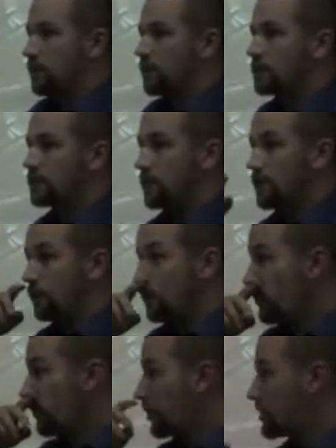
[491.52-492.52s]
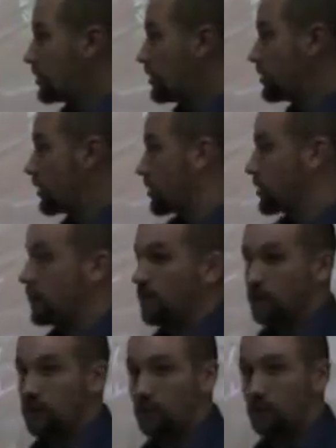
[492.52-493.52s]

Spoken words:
this, and the universities are seeing this as